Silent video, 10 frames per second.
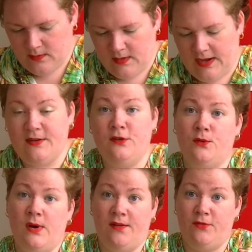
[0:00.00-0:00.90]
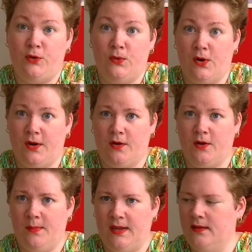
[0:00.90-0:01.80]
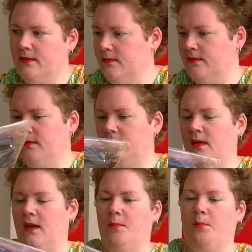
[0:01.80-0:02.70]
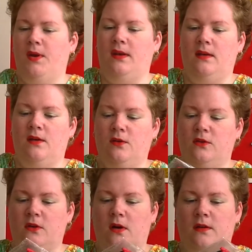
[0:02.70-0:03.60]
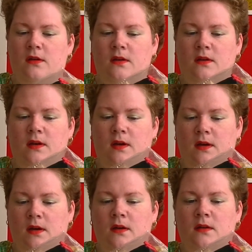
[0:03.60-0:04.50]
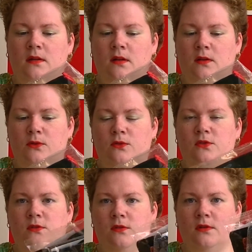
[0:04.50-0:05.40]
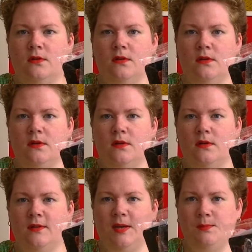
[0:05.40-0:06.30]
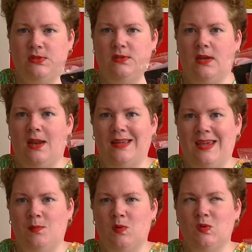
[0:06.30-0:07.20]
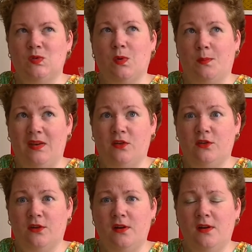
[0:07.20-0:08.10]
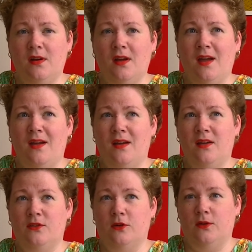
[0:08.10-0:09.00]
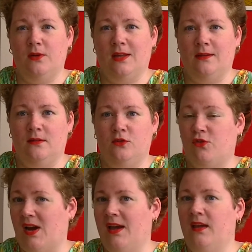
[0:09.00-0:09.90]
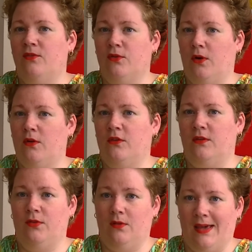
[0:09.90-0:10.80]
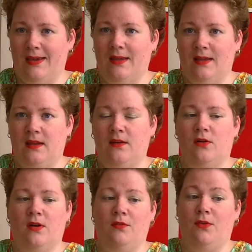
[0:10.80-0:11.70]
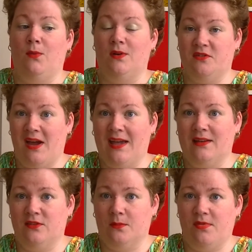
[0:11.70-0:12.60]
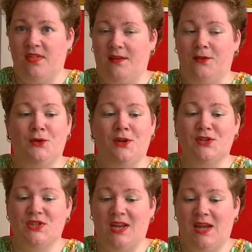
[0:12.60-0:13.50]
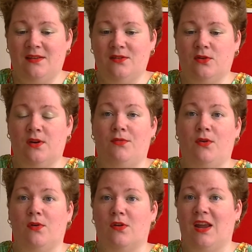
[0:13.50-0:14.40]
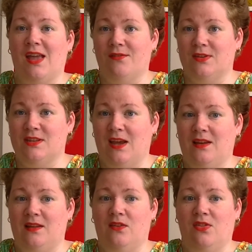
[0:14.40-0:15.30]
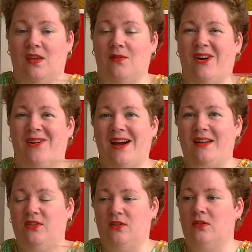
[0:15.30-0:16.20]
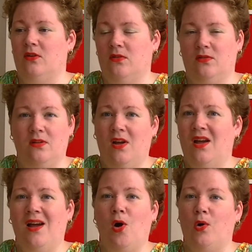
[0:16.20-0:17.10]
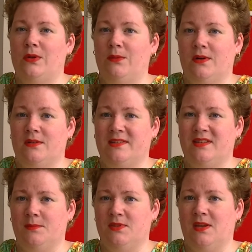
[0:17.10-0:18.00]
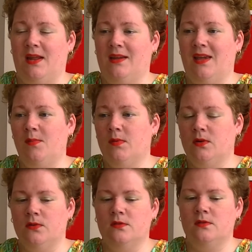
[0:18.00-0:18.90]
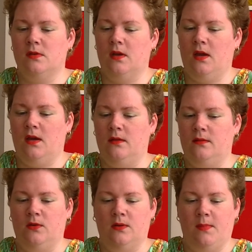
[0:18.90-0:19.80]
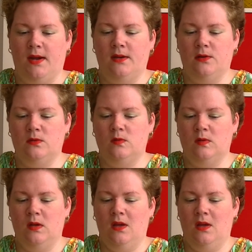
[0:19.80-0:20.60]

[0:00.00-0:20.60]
I do have a new order coming, but those are the loose tips and cables for miniature. So you can try first if you like it, or if you want to add something to your set, or if you already have a set and you think, well, I just only want tips and the cables, and you can buy those.